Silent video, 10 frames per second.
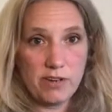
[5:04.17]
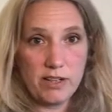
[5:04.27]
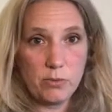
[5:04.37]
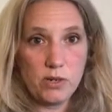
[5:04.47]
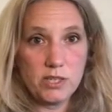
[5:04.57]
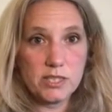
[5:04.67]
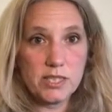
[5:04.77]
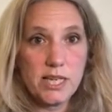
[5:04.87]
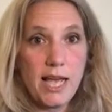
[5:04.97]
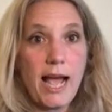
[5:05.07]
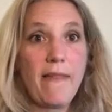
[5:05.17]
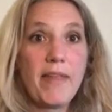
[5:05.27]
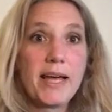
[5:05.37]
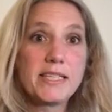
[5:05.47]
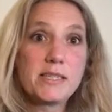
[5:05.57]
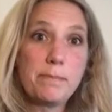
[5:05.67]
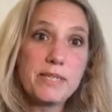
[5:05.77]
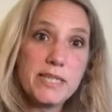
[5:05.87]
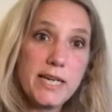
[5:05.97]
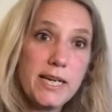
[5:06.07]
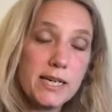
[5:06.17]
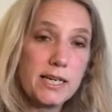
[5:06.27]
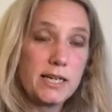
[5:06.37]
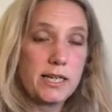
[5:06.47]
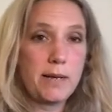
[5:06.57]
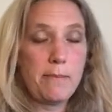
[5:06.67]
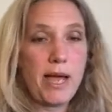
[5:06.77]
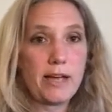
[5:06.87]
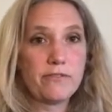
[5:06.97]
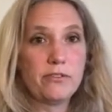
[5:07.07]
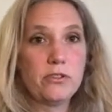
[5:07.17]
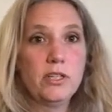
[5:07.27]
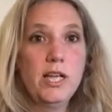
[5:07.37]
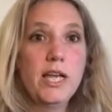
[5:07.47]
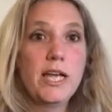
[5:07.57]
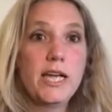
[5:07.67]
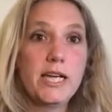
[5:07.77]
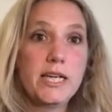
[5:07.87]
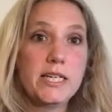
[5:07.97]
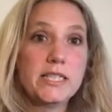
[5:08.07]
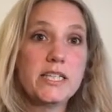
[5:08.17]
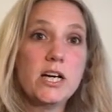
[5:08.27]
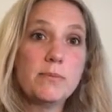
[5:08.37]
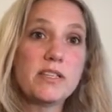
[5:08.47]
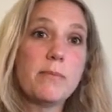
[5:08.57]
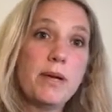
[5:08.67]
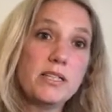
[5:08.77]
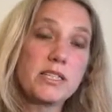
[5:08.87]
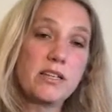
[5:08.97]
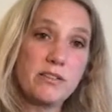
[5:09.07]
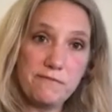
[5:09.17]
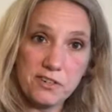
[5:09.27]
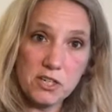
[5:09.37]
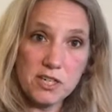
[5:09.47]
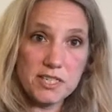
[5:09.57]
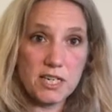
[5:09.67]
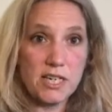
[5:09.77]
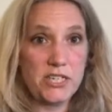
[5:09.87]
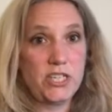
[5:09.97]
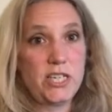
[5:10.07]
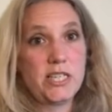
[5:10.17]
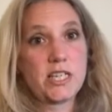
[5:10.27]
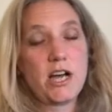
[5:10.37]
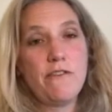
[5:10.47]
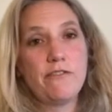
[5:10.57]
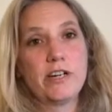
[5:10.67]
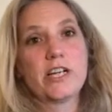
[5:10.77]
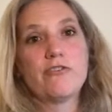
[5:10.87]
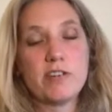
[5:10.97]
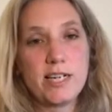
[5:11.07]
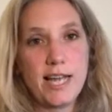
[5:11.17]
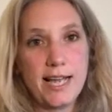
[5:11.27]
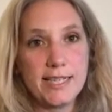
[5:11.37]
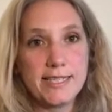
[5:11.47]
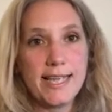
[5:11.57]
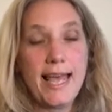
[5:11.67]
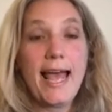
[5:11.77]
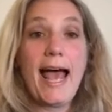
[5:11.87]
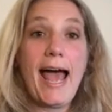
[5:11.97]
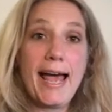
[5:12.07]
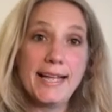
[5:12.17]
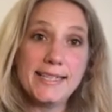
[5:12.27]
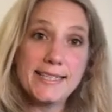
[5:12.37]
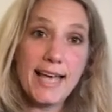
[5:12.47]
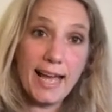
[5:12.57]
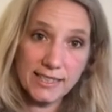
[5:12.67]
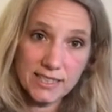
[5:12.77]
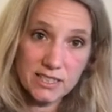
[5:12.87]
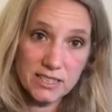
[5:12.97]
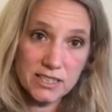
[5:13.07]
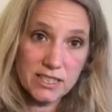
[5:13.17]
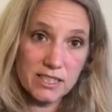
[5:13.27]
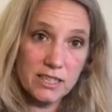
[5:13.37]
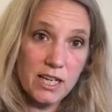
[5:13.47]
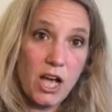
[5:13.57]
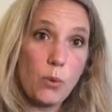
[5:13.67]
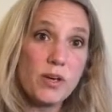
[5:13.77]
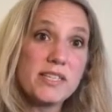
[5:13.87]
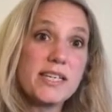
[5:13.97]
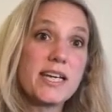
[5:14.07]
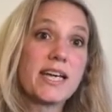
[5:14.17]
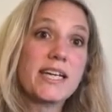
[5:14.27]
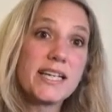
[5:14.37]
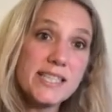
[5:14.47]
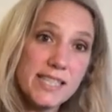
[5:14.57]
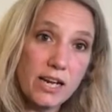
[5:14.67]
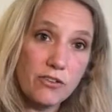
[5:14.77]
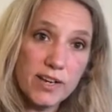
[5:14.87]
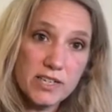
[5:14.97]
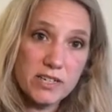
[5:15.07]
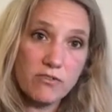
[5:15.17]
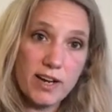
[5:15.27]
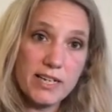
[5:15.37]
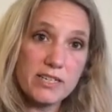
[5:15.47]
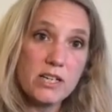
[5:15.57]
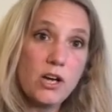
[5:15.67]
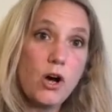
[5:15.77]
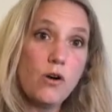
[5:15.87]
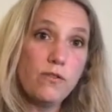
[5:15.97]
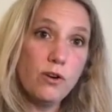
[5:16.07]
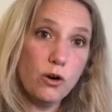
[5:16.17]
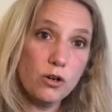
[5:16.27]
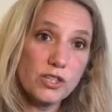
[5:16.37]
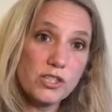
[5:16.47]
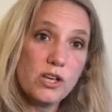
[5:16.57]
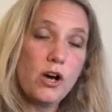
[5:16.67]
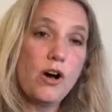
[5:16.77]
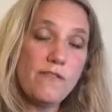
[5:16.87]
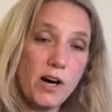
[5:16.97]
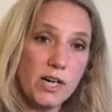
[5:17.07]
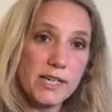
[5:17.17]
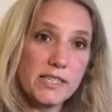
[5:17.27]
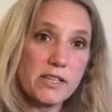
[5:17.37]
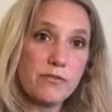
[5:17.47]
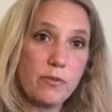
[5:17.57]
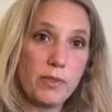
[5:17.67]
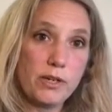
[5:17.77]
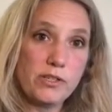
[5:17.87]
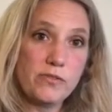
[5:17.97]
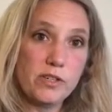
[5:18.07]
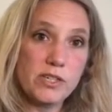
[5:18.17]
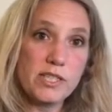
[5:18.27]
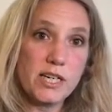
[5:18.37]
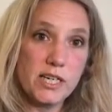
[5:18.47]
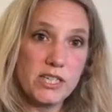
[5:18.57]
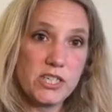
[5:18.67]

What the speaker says: around the world, and that's particularly impactful in terms of the melting of the vast ice sheets covering Greenland and Antarctica. And we're seeing an accelerating rate of loss of ice from those vast ice